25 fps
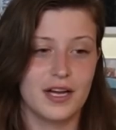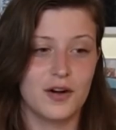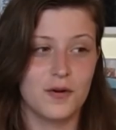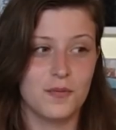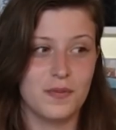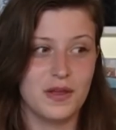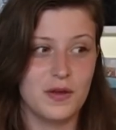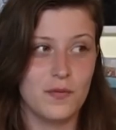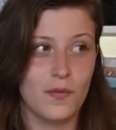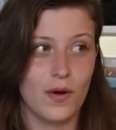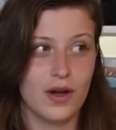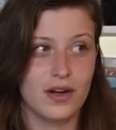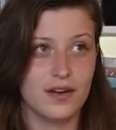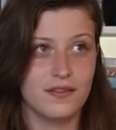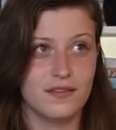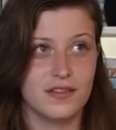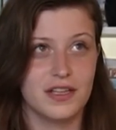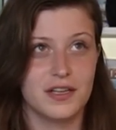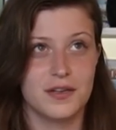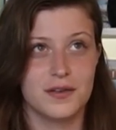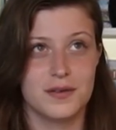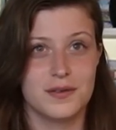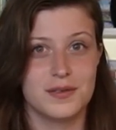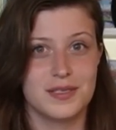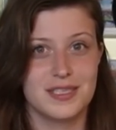It'll be one of
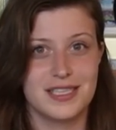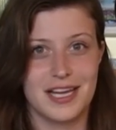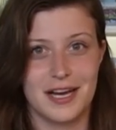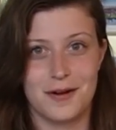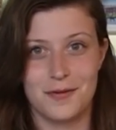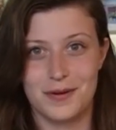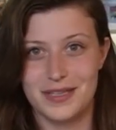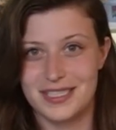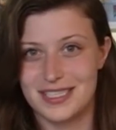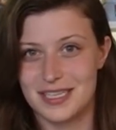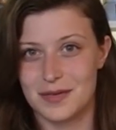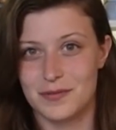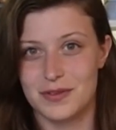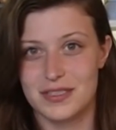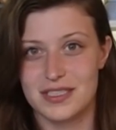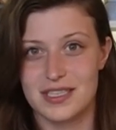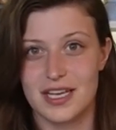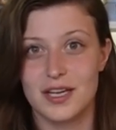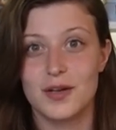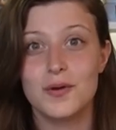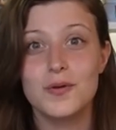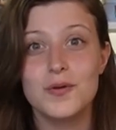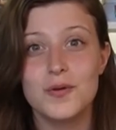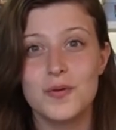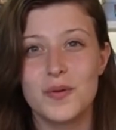those that when someone's
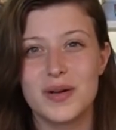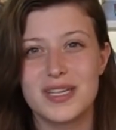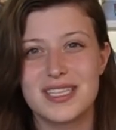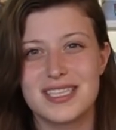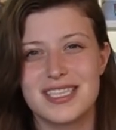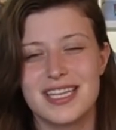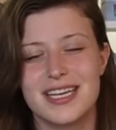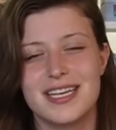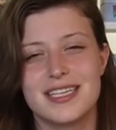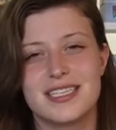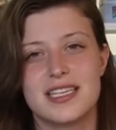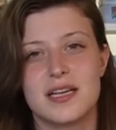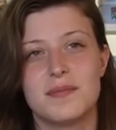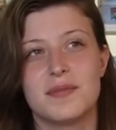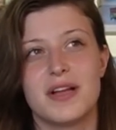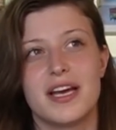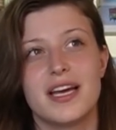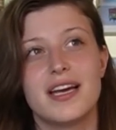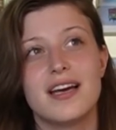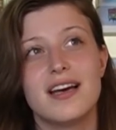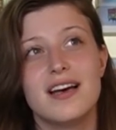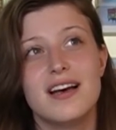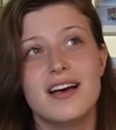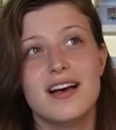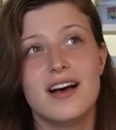like, ooh, what's this? I'm
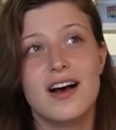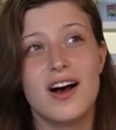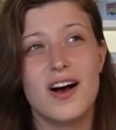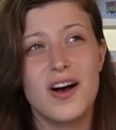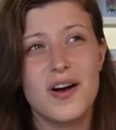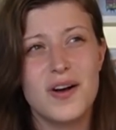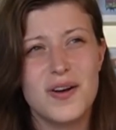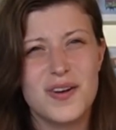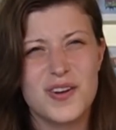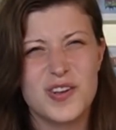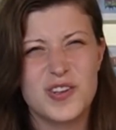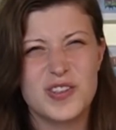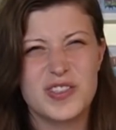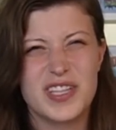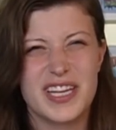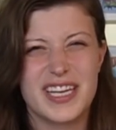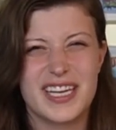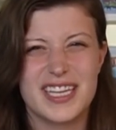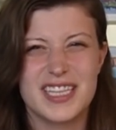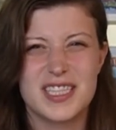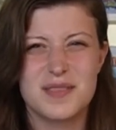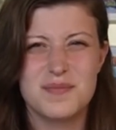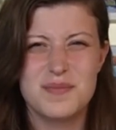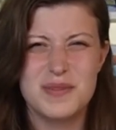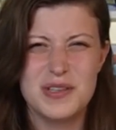like, oh,
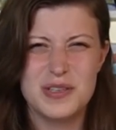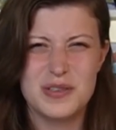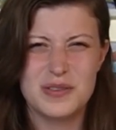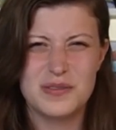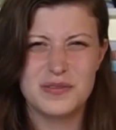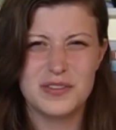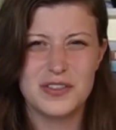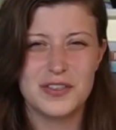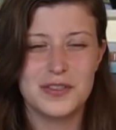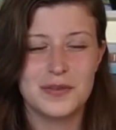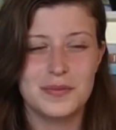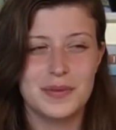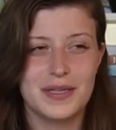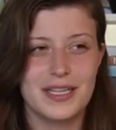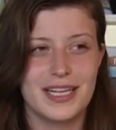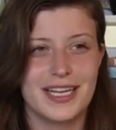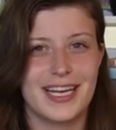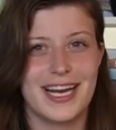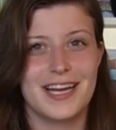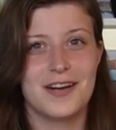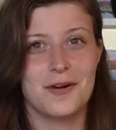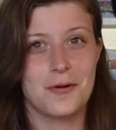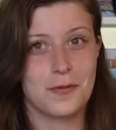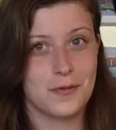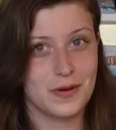like it's beautiful, but
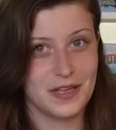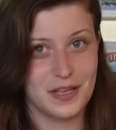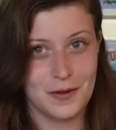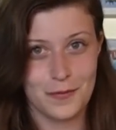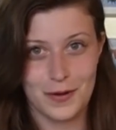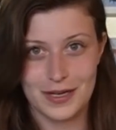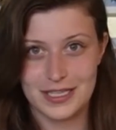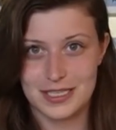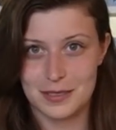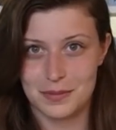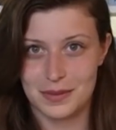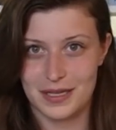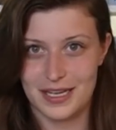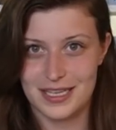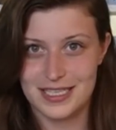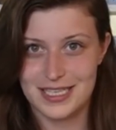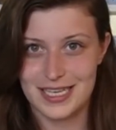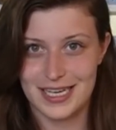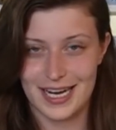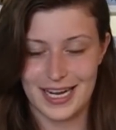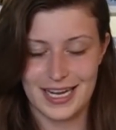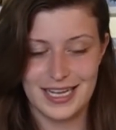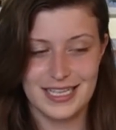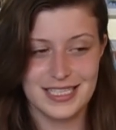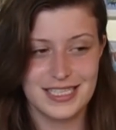like I don't really want to play
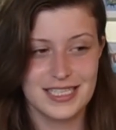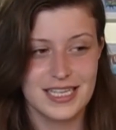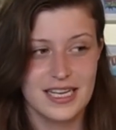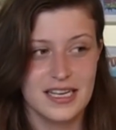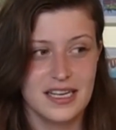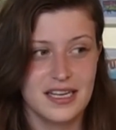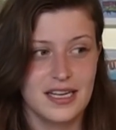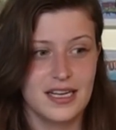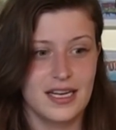tonight.